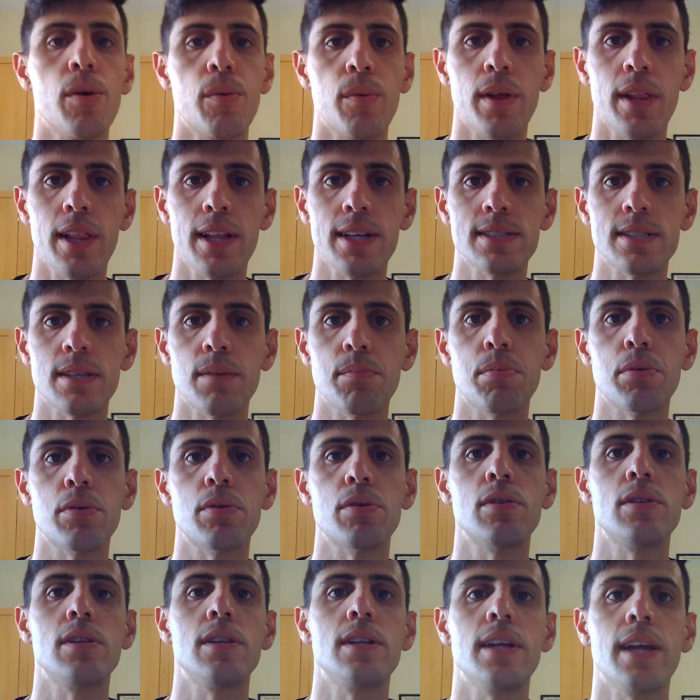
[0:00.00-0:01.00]
Really
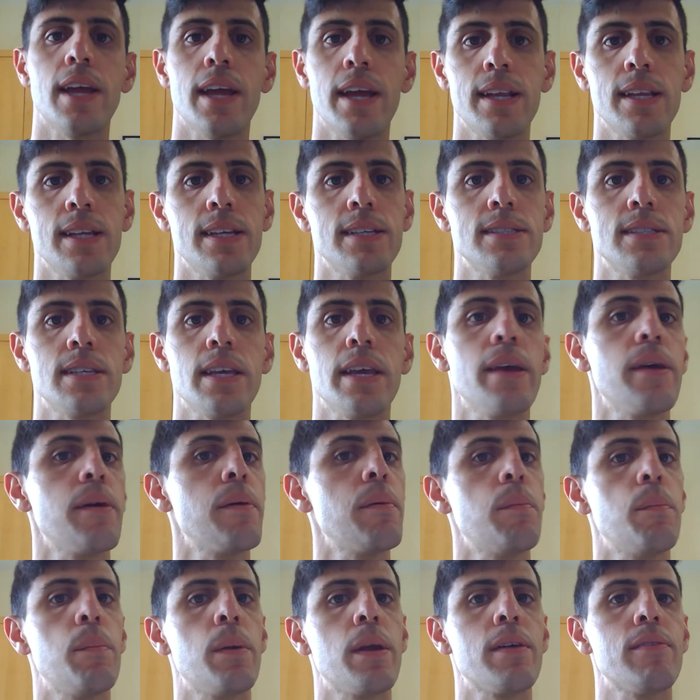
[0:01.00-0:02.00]
simple and easy,
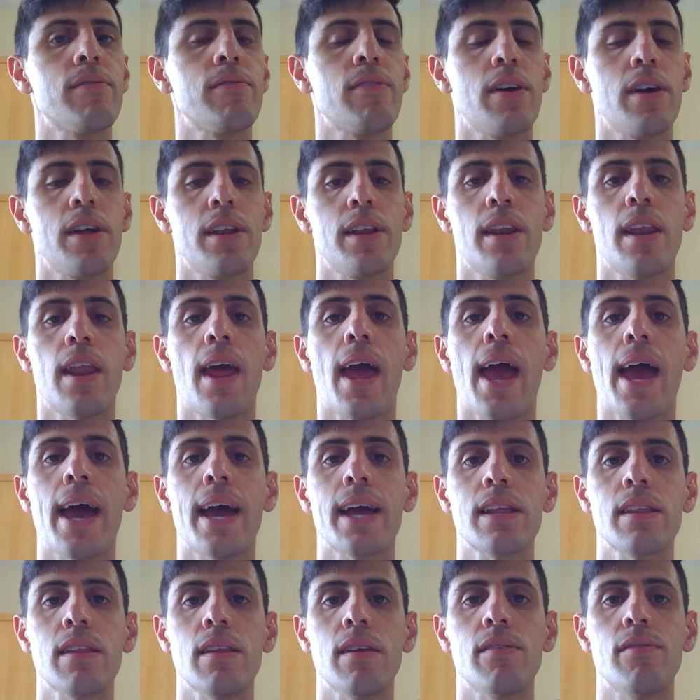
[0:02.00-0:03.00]
but a fun
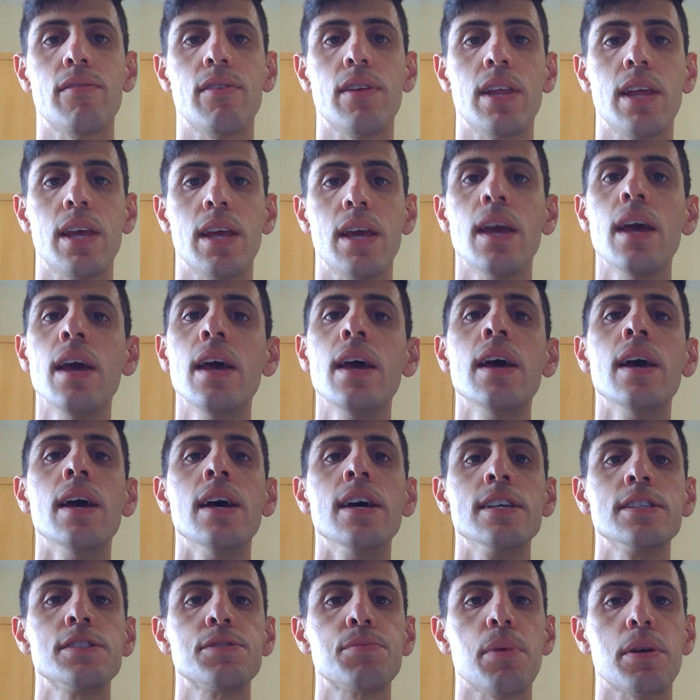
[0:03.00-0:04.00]
activity,
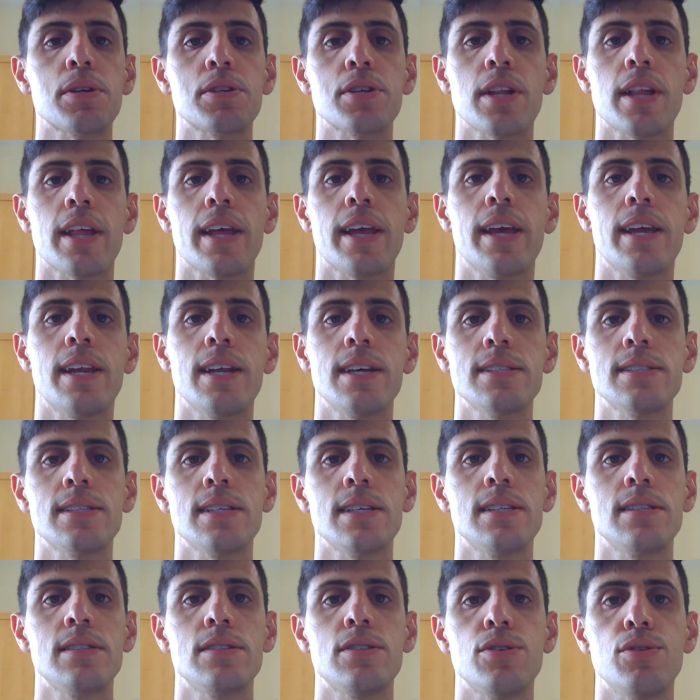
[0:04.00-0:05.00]
especially to get us
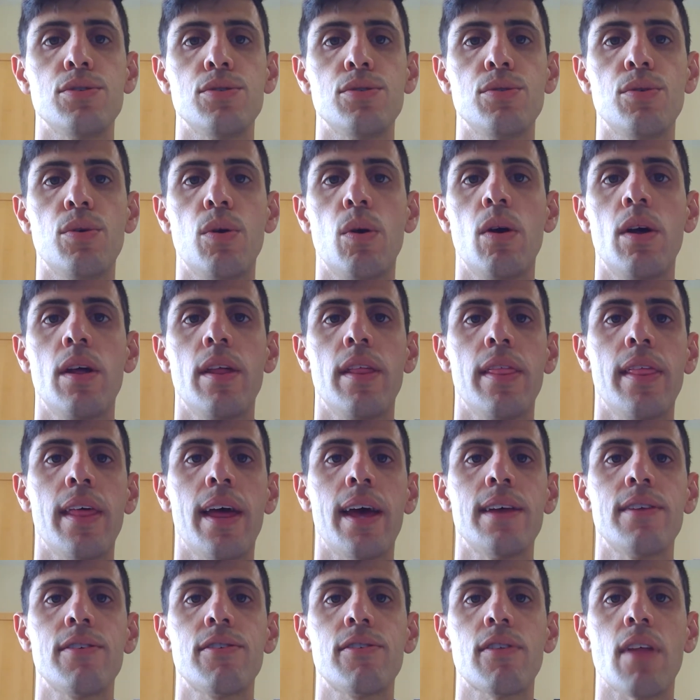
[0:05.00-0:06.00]
into
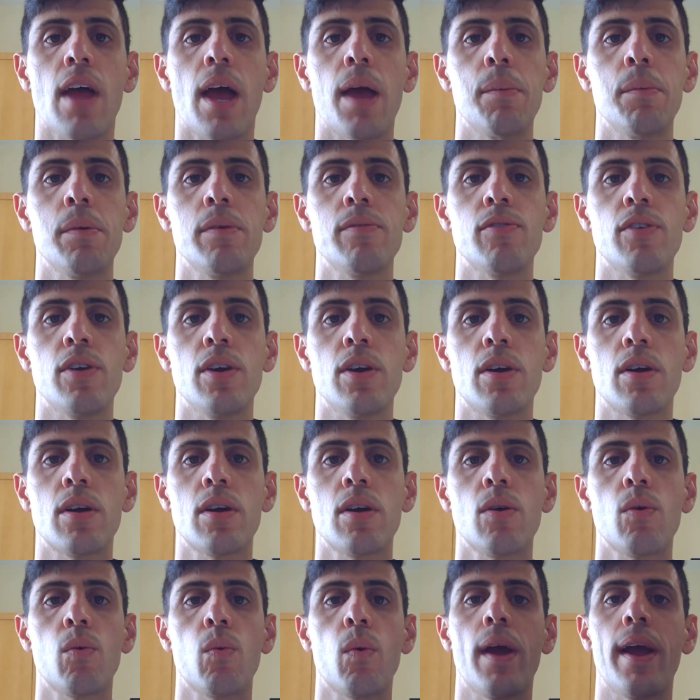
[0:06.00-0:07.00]
this time of
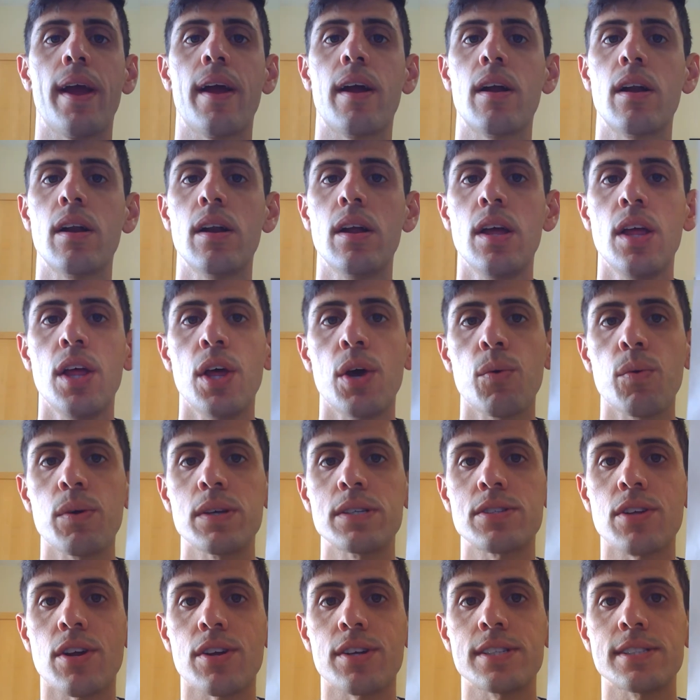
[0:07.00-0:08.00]
year where we
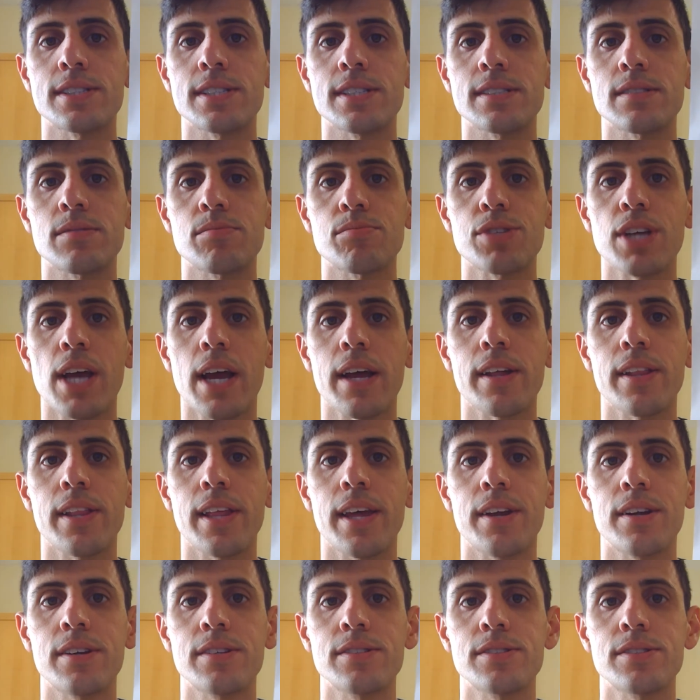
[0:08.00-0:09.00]
start to see some
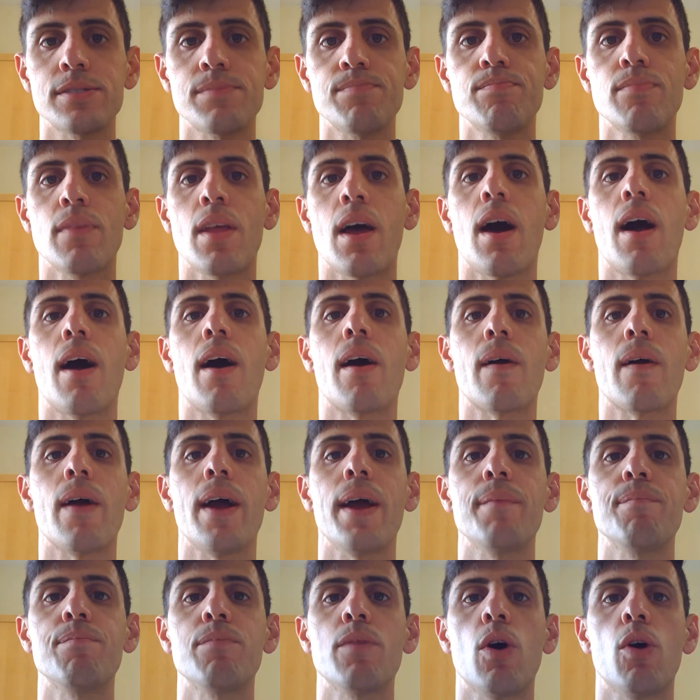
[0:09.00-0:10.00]
jack-o'-lanterns. All
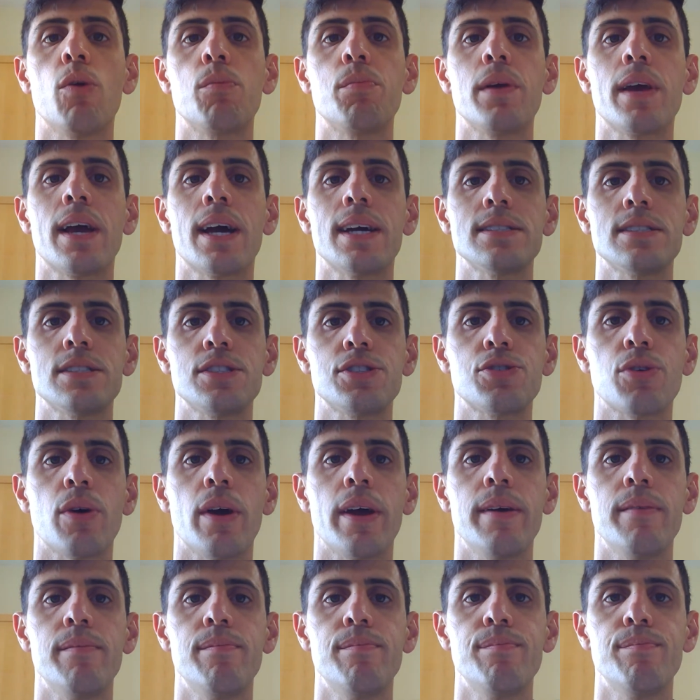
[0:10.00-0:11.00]
right, hope you guys
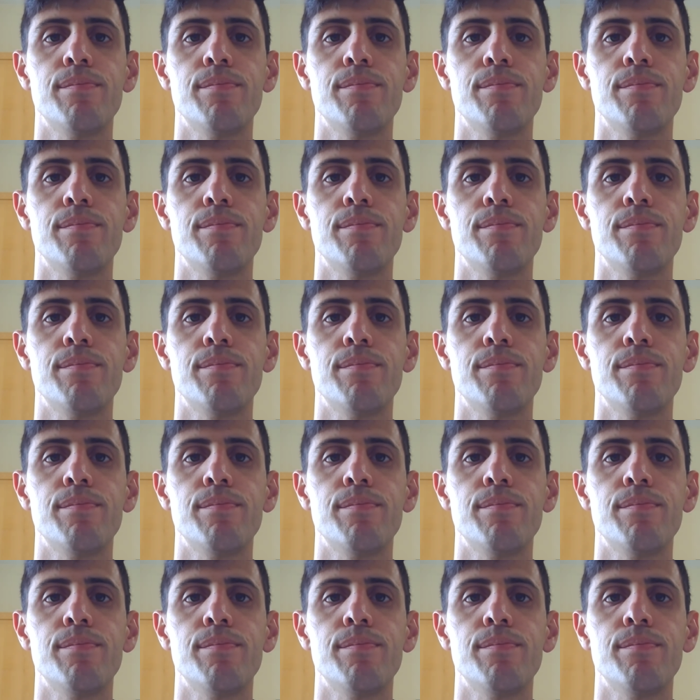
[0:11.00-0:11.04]
enjoy.